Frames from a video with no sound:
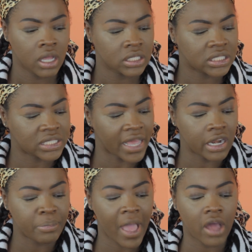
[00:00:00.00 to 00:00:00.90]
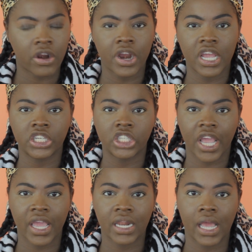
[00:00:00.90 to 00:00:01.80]
setting powder in
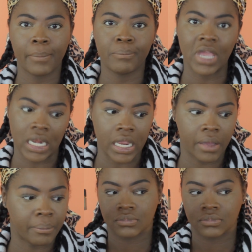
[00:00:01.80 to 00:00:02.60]
shade medium.